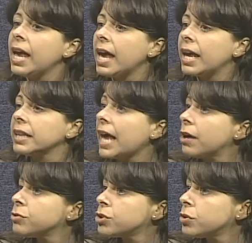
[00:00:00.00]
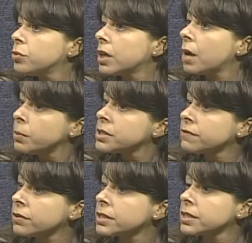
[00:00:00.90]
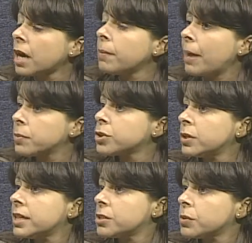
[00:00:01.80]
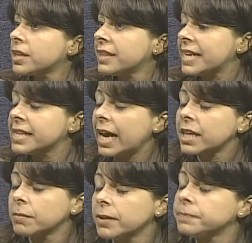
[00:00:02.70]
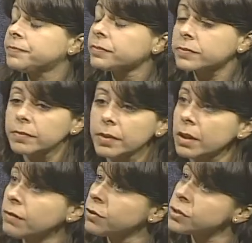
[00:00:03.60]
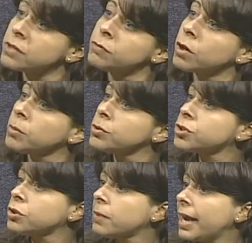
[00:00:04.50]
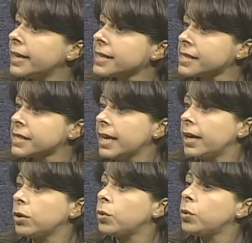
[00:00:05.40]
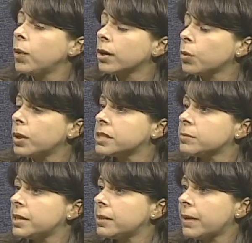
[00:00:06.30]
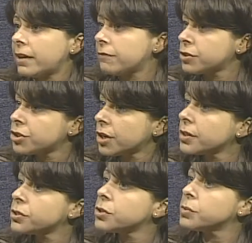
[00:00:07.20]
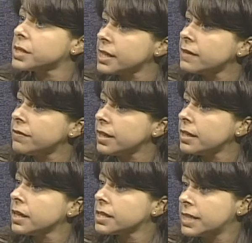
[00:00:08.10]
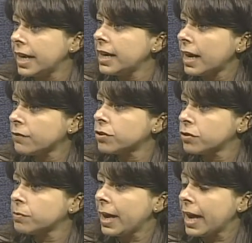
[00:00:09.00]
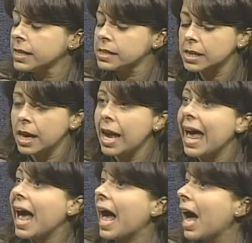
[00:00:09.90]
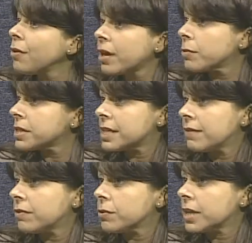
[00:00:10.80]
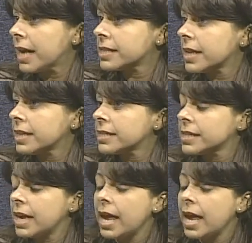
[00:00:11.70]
It allows you a couple different opportunities within that document. First and foremost, you may designate who are going to be the beneficiaries to receive the estate after you've passed, how they receive those assets.